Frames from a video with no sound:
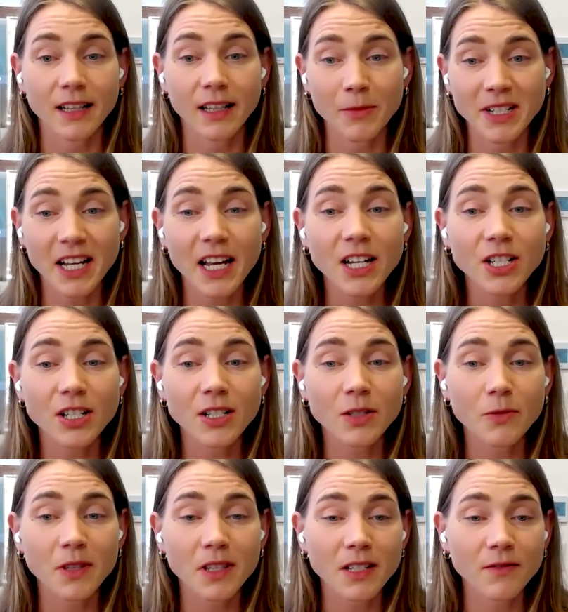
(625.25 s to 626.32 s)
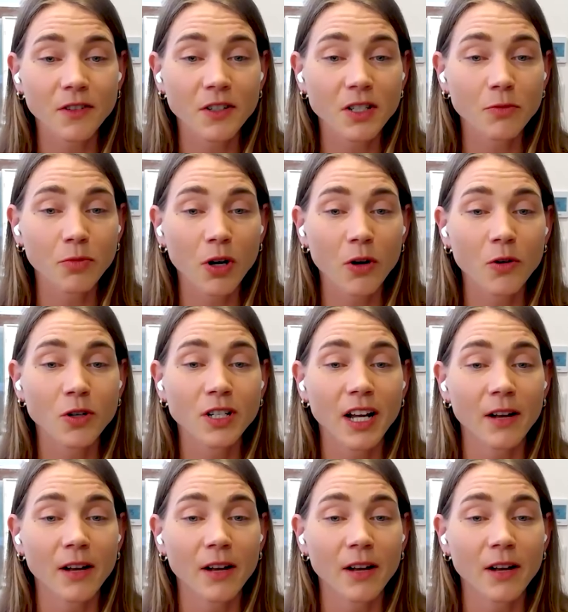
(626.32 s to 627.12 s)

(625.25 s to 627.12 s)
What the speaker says: limitations with this first approach,